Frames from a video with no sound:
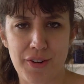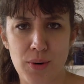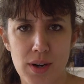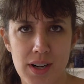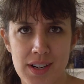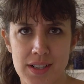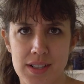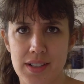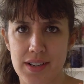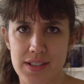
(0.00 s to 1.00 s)
of
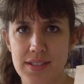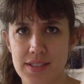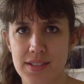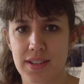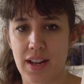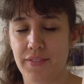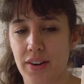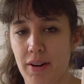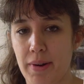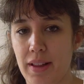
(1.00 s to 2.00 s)
course. Uh -huh. It's Not
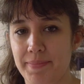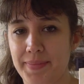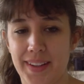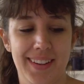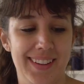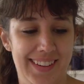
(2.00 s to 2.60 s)
really easy.